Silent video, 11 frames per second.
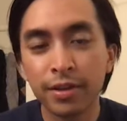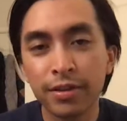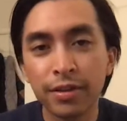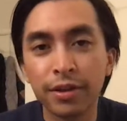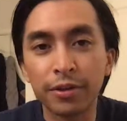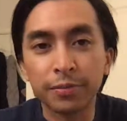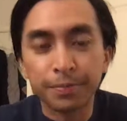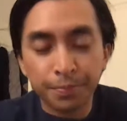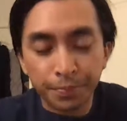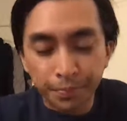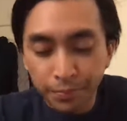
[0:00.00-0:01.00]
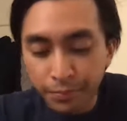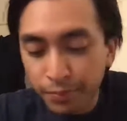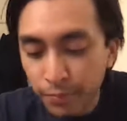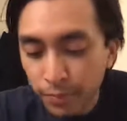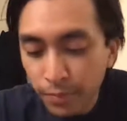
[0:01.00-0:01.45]
So
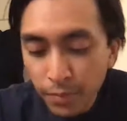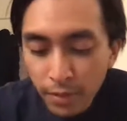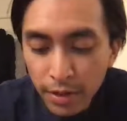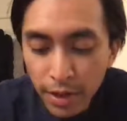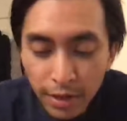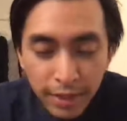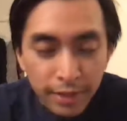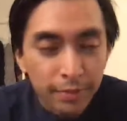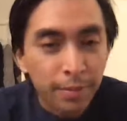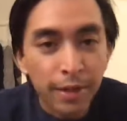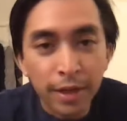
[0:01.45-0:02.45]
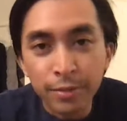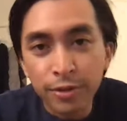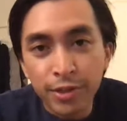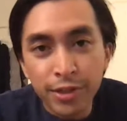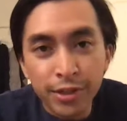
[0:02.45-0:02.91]
again, my name is
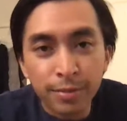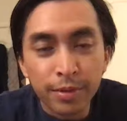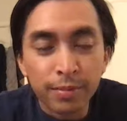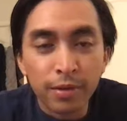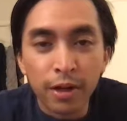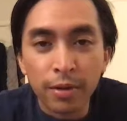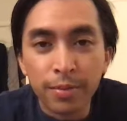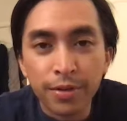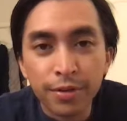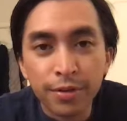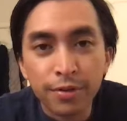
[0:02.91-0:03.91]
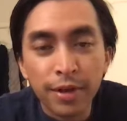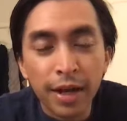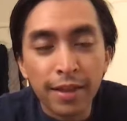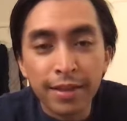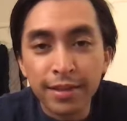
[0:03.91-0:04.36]
Christian. People call me Q,
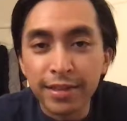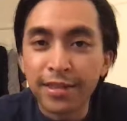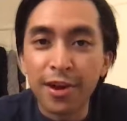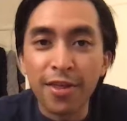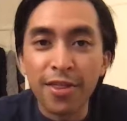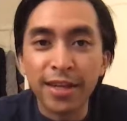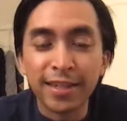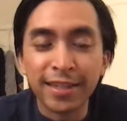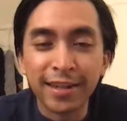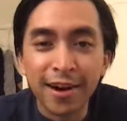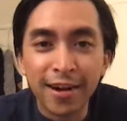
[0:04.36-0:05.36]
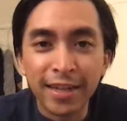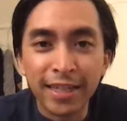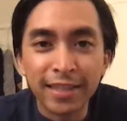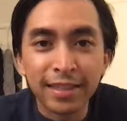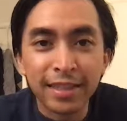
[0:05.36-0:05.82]
and this is Authentic
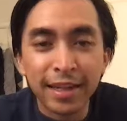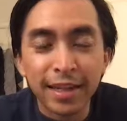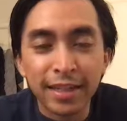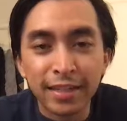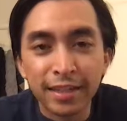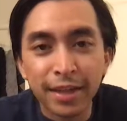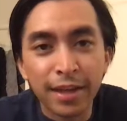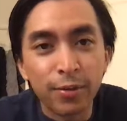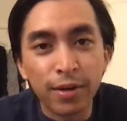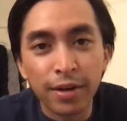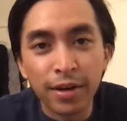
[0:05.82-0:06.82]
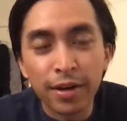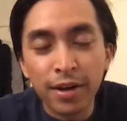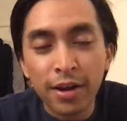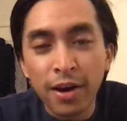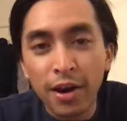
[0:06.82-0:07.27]
August. And today we're
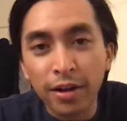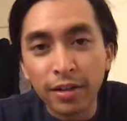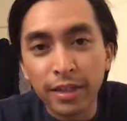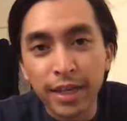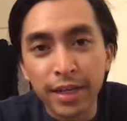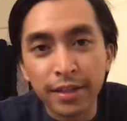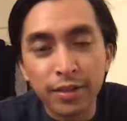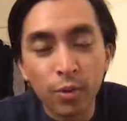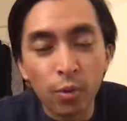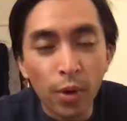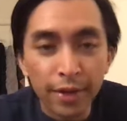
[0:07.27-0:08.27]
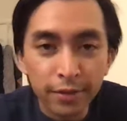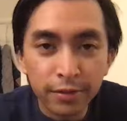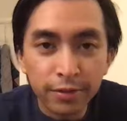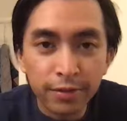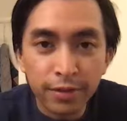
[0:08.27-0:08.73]
on day
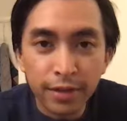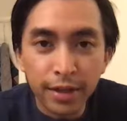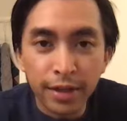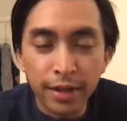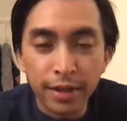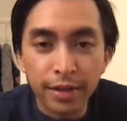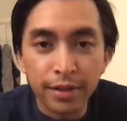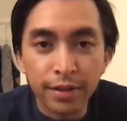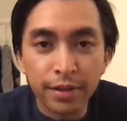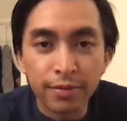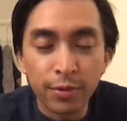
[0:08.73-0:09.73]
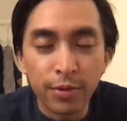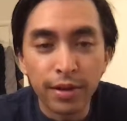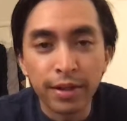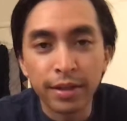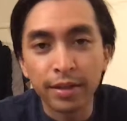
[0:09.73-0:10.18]
12. And if you want
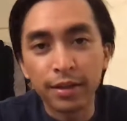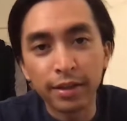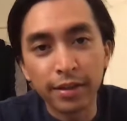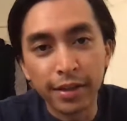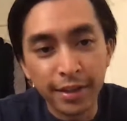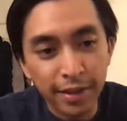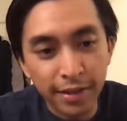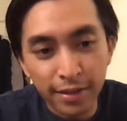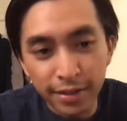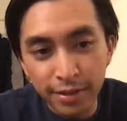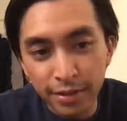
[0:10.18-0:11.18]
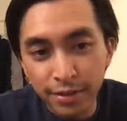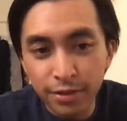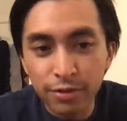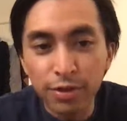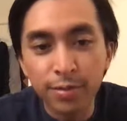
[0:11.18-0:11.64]
to hit the link in the
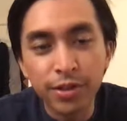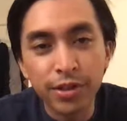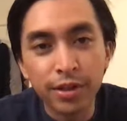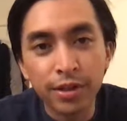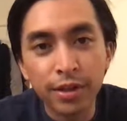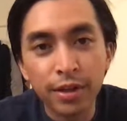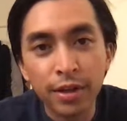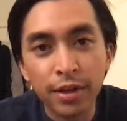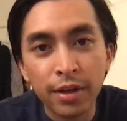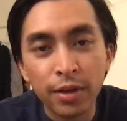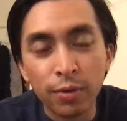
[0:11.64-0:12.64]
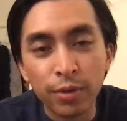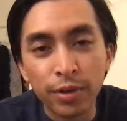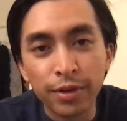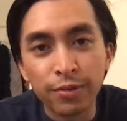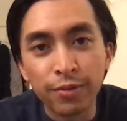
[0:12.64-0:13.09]
description, we
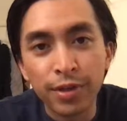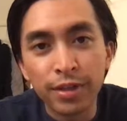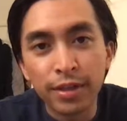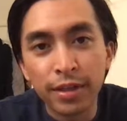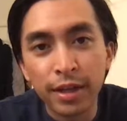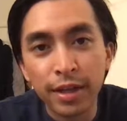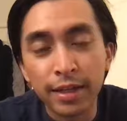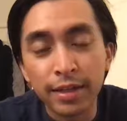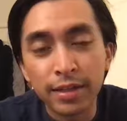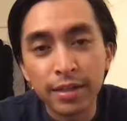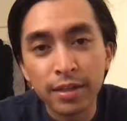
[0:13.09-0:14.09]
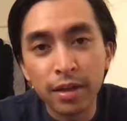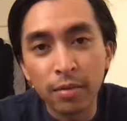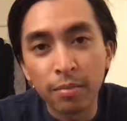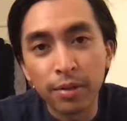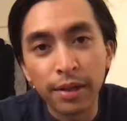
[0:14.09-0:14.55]
can read today's
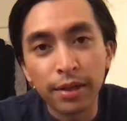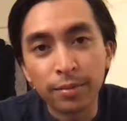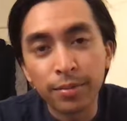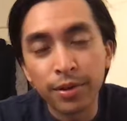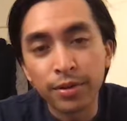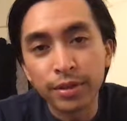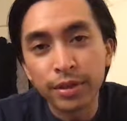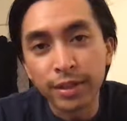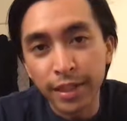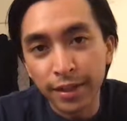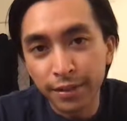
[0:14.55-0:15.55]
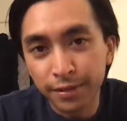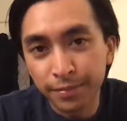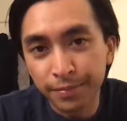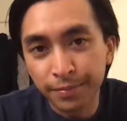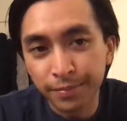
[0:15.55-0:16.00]
blog post together.
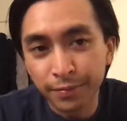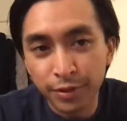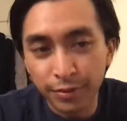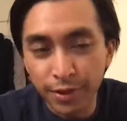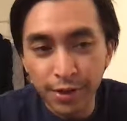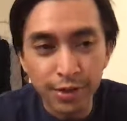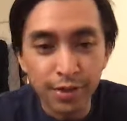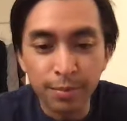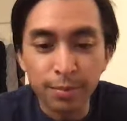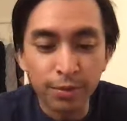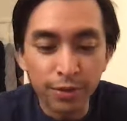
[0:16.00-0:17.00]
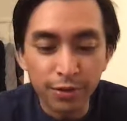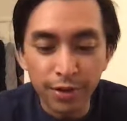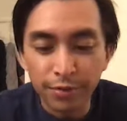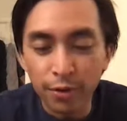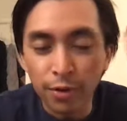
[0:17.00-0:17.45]
It's a very simple,
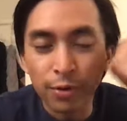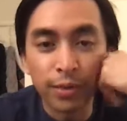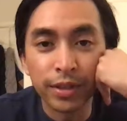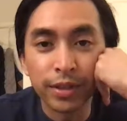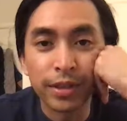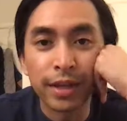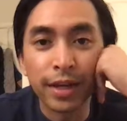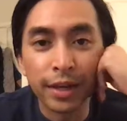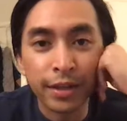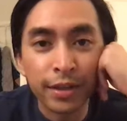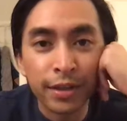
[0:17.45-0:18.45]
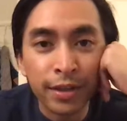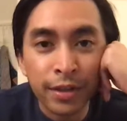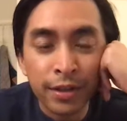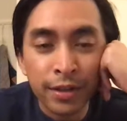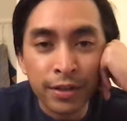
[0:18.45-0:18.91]
straightforward one today,
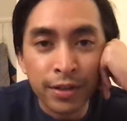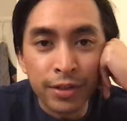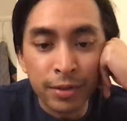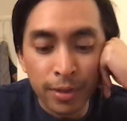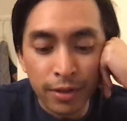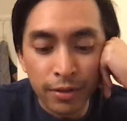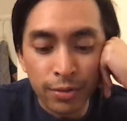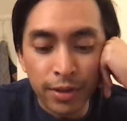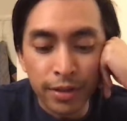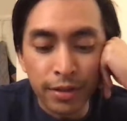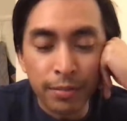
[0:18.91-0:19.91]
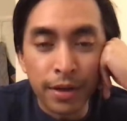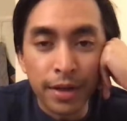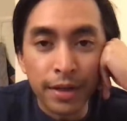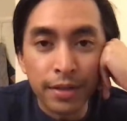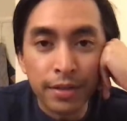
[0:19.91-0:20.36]
just about tweaking
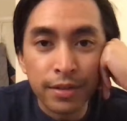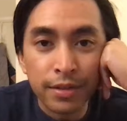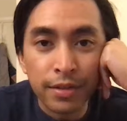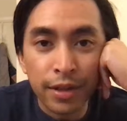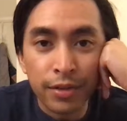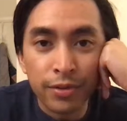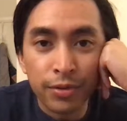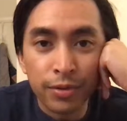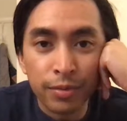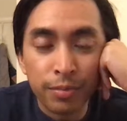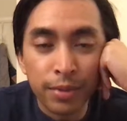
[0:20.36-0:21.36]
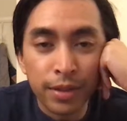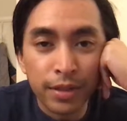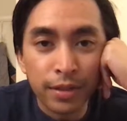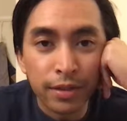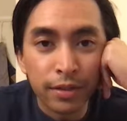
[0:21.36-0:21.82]
my schedule
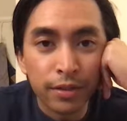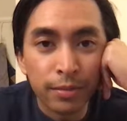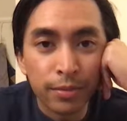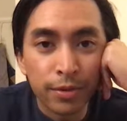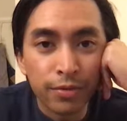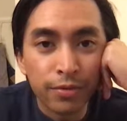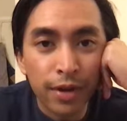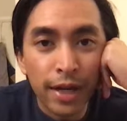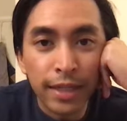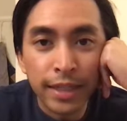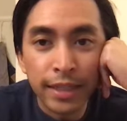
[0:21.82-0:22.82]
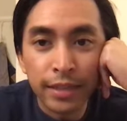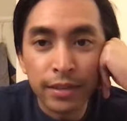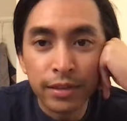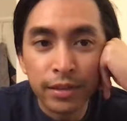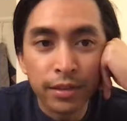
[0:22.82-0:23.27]
based on some new
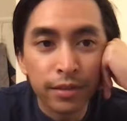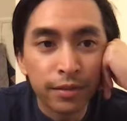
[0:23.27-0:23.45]
findings.